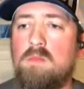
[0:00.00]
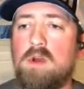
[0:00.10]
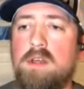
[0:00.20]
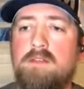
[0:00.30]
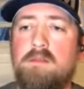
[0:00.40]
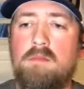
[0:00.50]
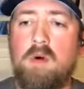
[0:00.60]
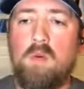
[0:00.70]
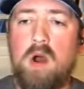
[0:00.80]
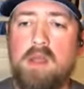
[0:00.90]
with
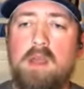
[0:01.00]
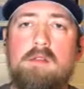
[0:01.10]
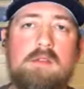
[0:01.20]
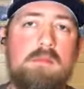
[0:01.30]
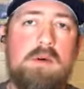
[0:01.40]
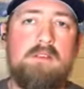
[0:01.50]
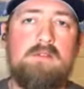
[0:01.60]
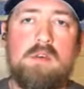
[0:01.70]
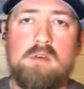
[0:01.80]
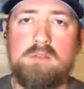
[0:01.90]
Milwaukee tooling
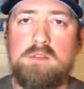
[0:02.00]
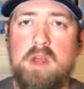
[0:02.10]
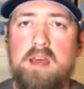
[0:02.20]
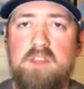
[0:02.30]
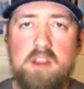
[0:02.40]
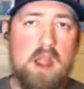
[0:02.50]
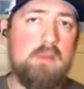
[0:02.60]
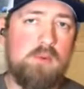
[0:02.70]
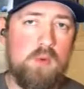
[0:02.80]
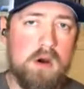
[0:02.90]
platforms, you have their
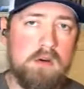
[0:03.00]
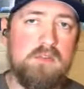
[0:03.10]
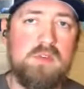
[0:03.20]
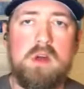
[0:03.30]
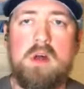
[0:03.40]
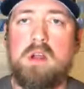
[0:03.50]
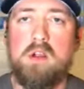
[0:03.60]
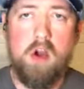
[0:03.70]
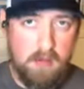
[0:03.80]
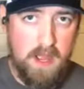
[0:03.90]
M12
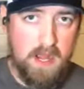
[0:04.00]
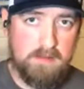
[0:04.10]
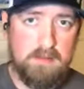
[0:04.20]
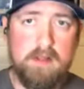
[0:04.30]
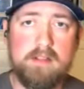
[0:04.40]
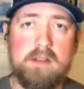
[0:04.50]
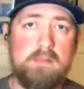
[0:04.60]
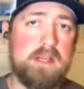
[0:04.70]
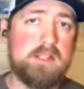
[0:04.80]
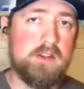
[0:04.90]
compact, so that's going to
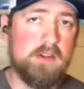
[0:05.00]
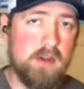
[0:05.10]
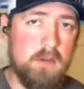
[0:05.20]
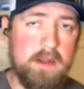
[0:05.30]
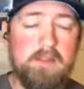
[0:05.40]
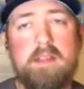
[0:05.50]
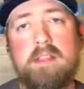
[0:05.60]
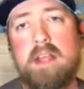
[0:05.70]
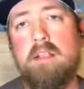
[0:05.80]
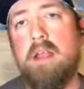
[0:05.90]
be considered a compact. And then
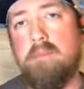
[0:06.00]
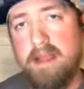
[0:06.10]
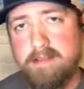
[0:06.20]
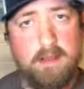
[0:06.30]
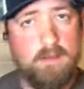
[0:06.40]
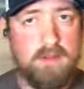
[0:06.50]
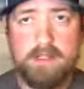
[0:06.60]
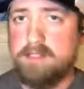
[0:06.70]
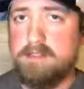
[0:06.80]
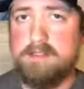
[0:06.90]
you got your M18, whether
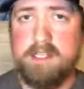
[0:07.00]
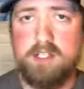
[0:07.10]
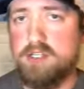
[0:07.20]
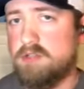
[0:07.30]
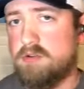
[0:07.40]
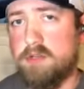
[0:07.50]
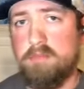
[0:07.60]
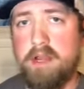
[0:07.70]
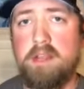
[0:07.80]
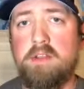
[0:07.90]
it's 6 years old or
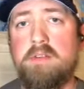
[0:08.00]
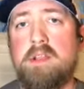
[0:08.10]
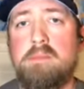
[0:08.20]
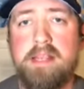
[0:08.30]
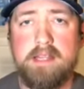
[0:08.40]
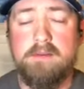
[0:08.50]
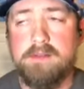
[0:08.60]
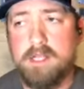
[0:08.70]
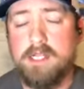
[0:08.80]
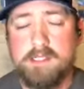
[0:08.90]
brand new, their M18
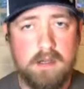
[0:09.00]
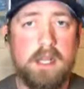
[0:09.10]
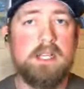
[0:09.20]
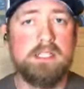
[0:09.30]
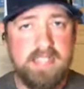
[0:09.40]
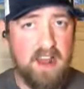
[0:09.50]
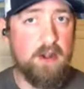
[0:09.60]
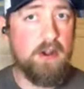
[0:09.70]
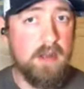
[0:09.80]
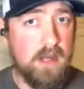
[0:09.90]
was considered a
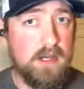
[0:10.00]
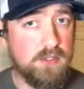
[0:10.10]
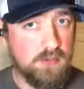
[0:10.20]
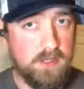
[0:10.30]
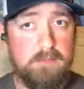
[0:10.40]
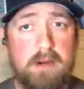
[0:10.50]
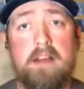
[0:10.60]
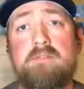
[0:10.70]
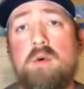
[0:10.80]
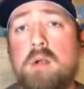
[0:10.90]
standard tooling
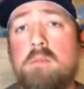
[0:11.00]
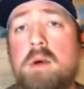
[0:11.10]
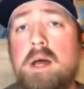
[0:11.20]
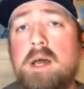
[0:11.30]
platform.